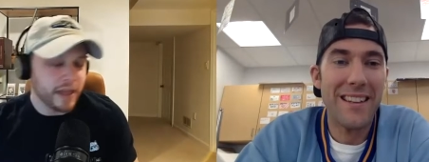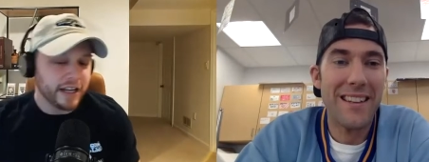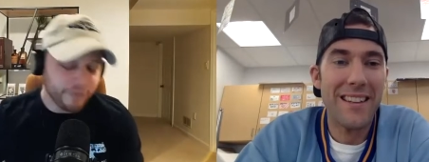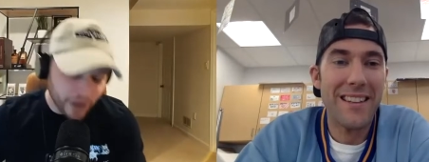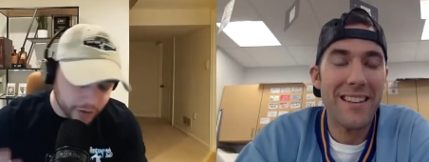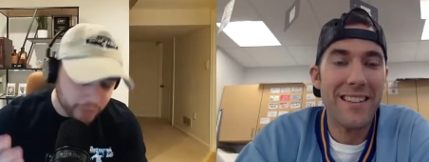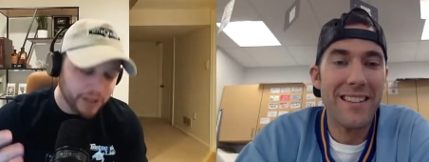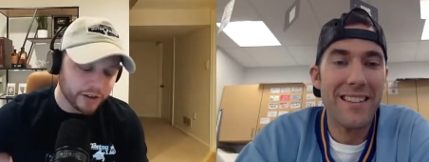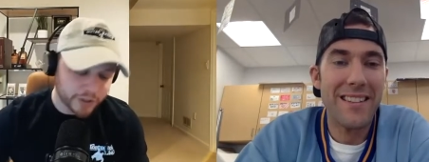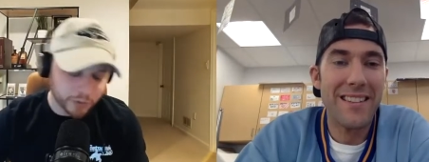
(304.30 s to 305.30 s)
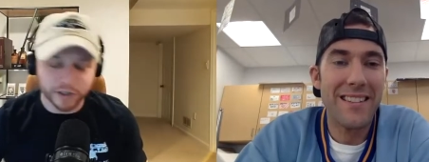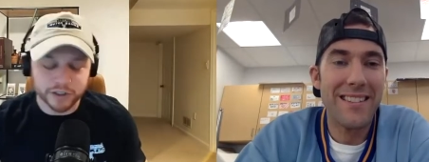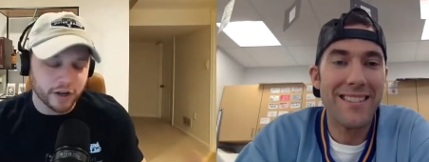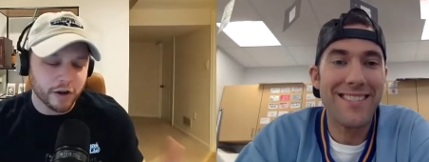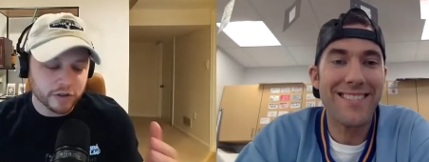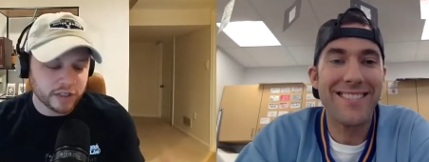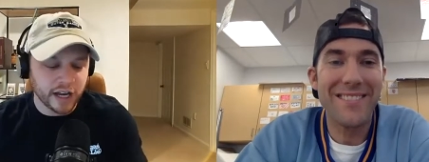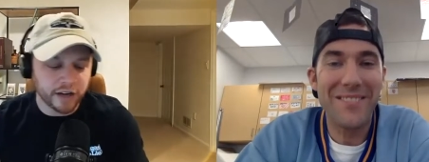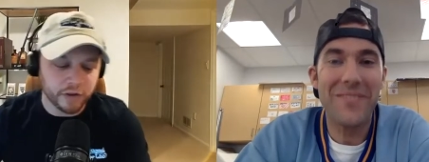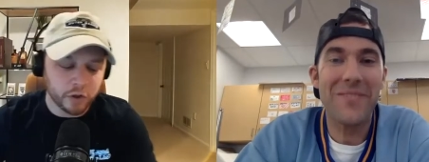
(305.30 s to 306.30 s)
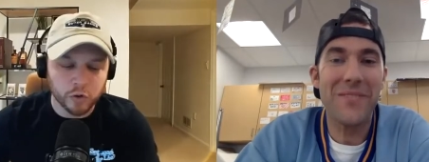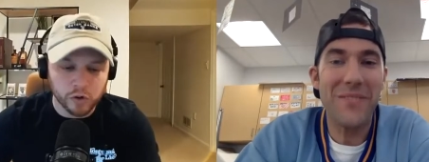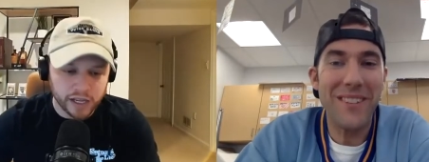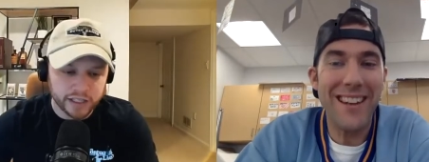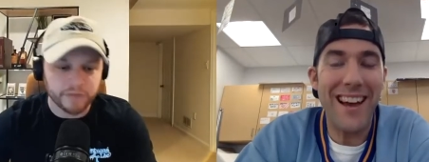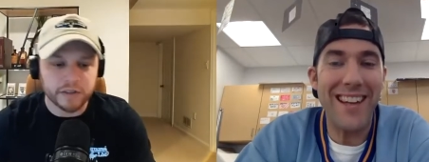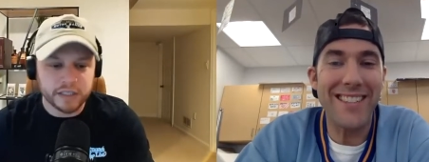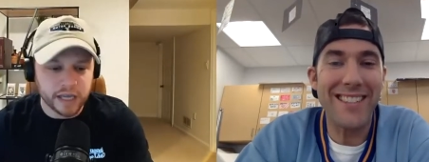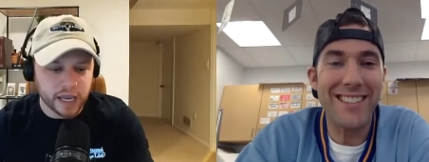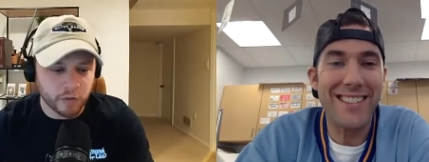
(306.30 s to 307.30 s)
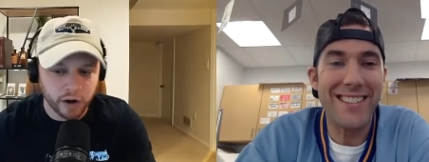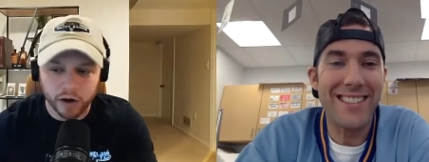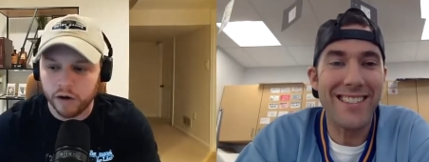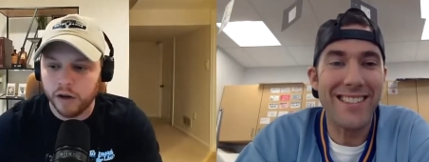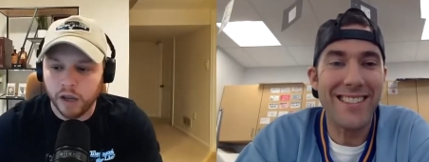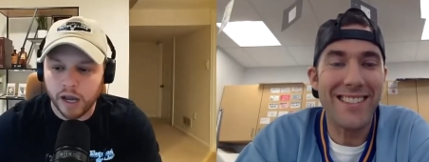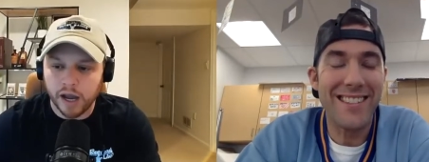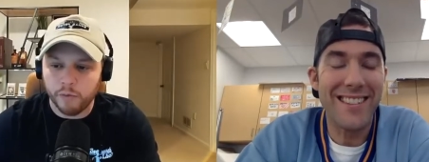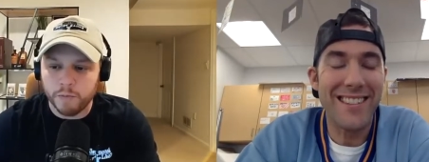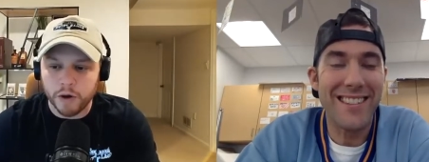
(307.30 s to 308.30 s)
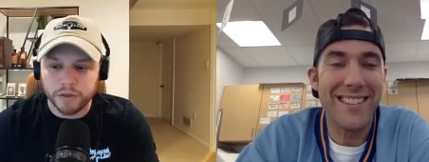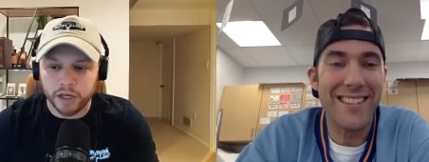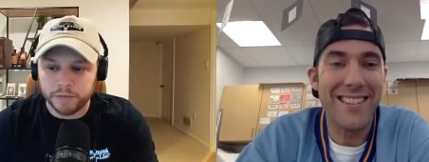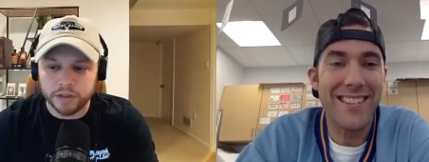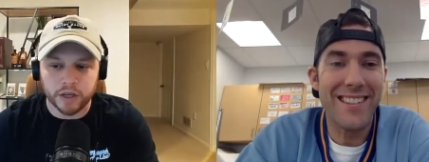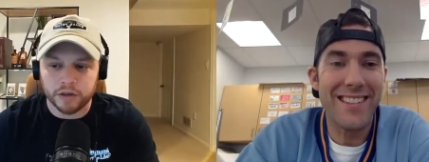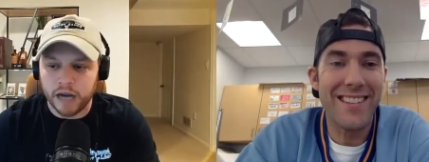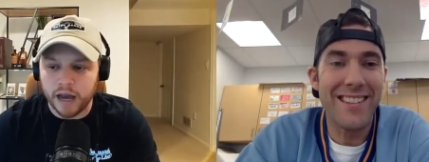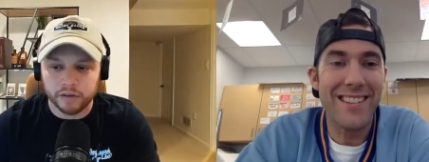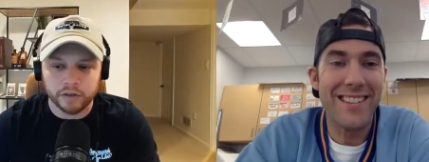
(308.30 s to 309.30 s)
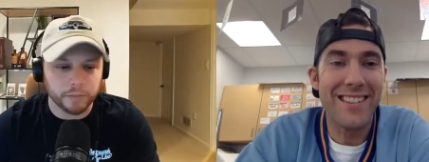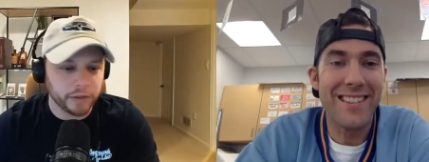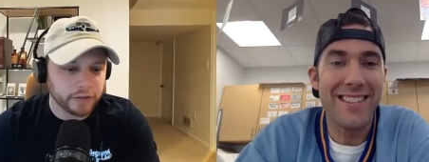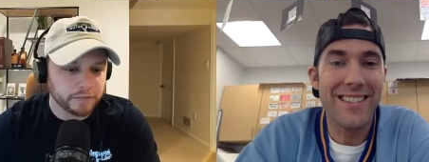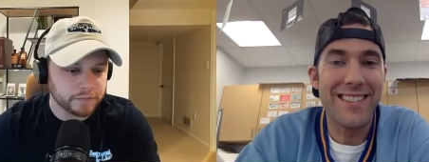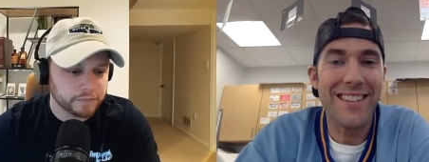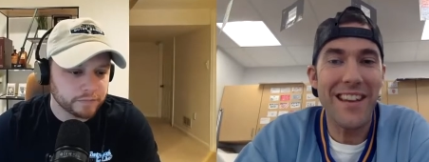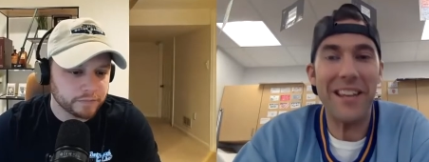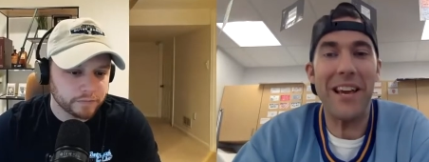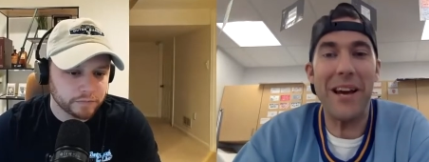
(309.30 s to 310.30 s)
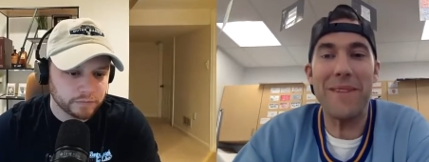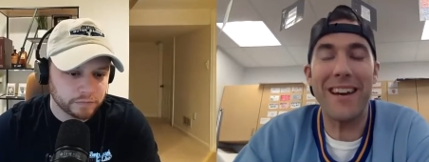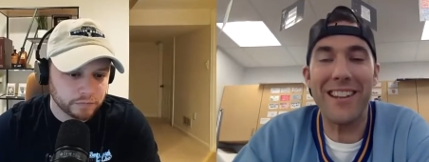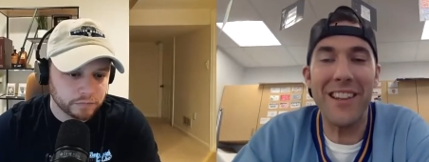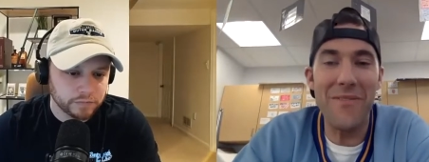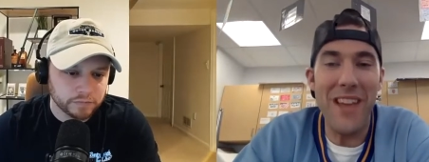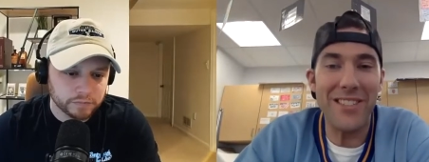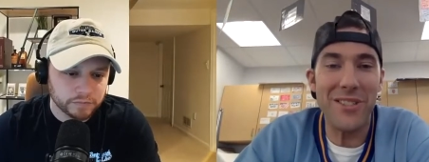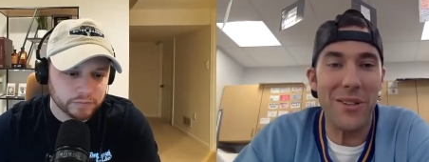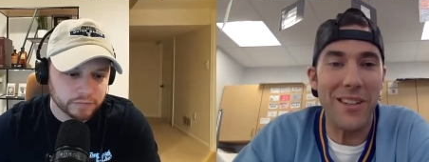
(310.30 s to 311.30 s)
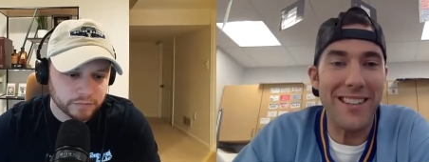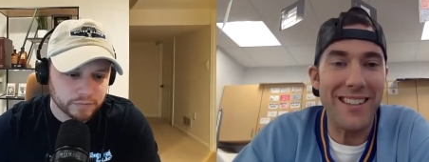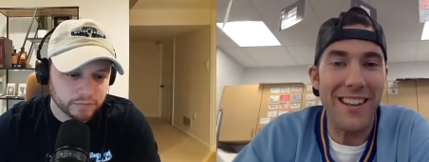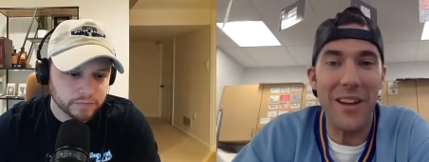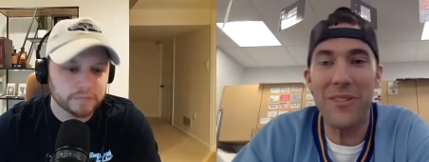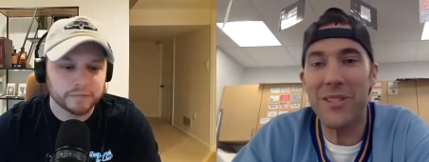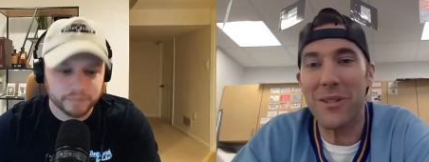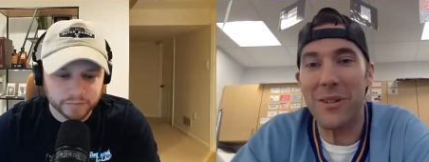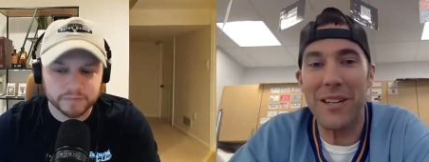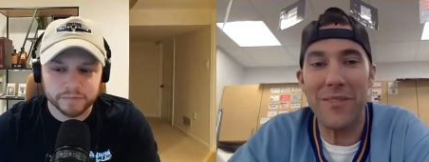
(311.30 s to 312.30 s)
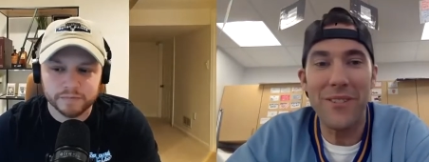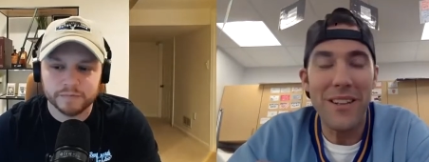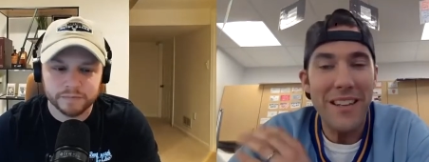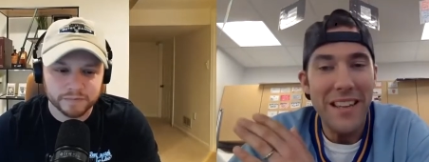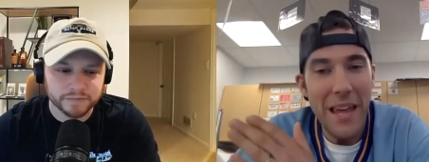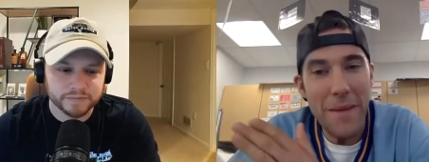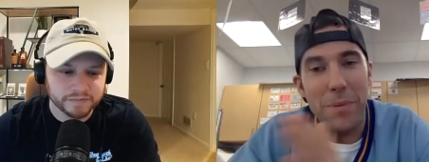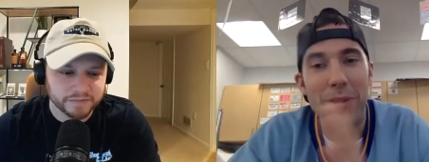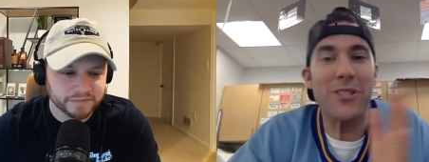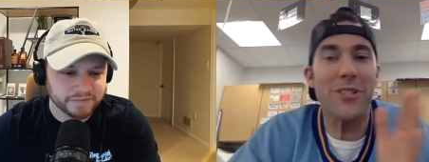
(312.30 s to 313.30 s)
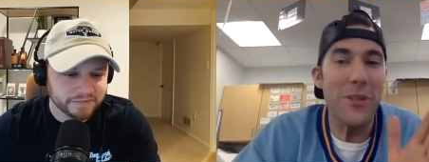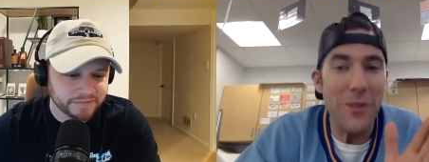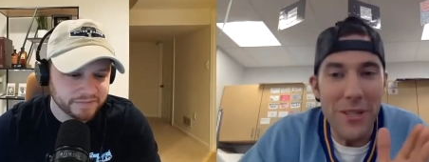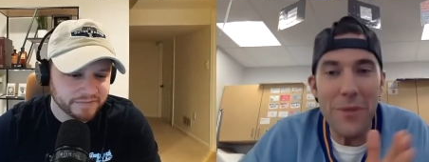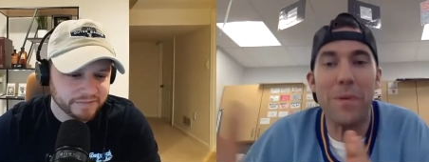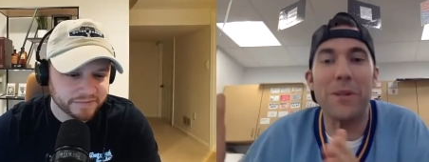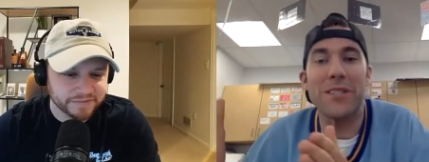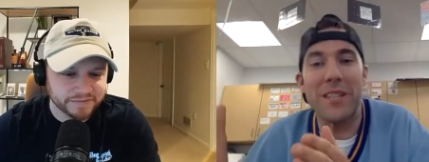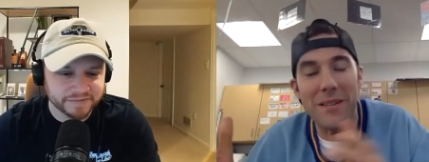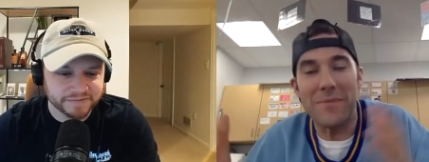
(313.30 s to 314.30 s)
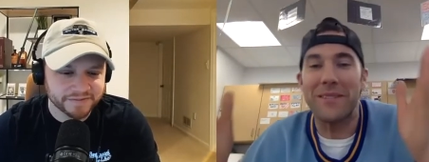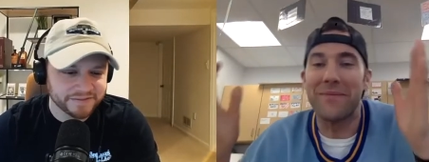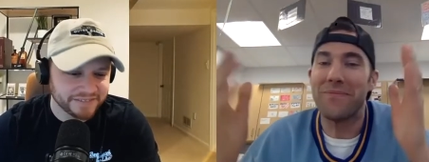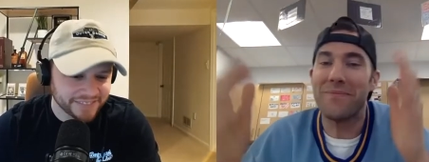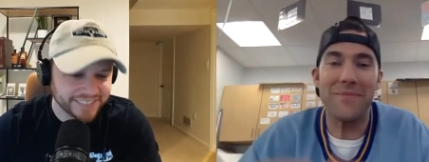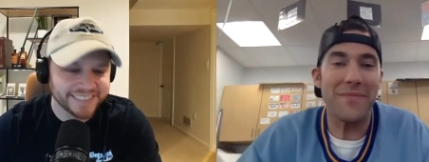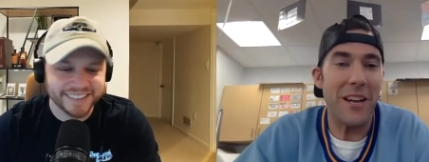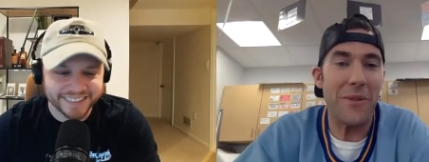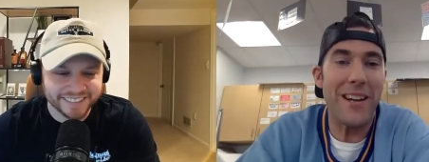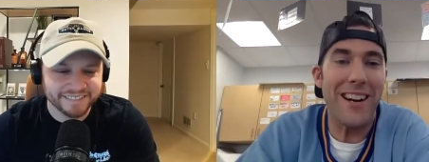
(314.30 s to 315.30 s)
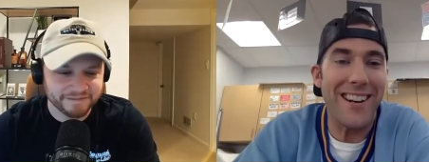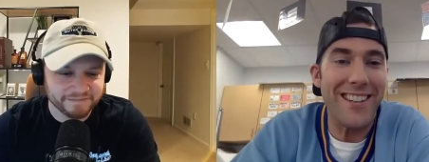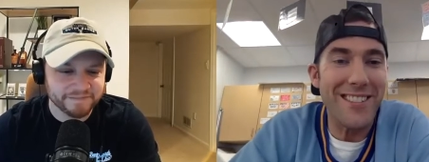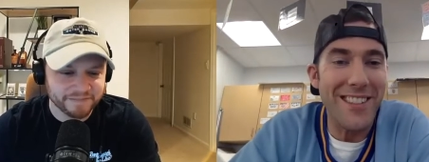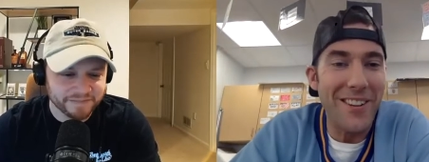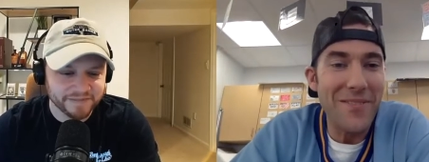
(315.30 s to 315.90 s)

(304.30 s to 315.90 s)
Speaker 1: he followed me onto Twitter. So it was kind of a cool like give and take where uh, we both helped each other out a little bit.
Speaker 2: Heck yeah, man! I love that story. I love the story of he pushed you and you pushed him, and here we are. So